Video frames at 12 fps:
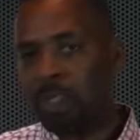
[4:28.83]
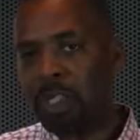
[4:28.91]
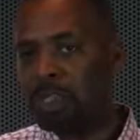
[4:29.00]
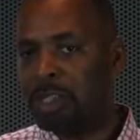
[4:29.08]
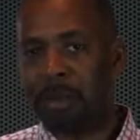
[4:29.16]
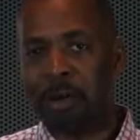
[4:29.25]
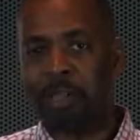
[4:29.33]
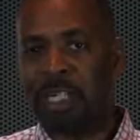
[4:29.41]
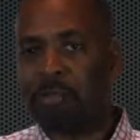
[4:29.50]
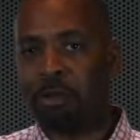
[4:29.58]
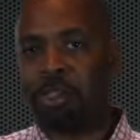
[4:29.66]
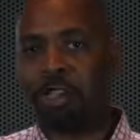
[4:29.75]
And some of those
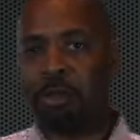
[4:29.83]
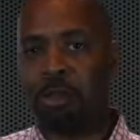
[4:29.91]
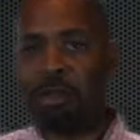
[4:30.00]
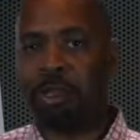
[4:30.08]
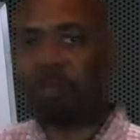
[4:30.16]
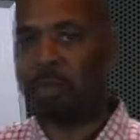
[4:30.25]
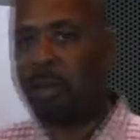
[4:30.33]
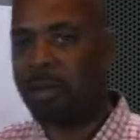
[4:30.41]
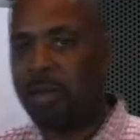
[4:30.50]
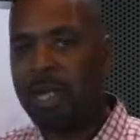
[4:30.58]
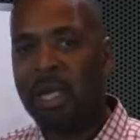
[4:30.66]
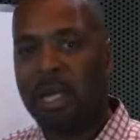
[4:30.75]
things we'll share with you as
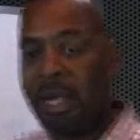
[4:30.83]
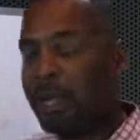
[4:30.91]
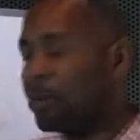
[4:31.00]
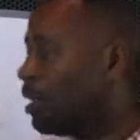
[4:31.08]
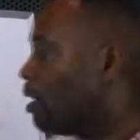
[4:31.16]
well later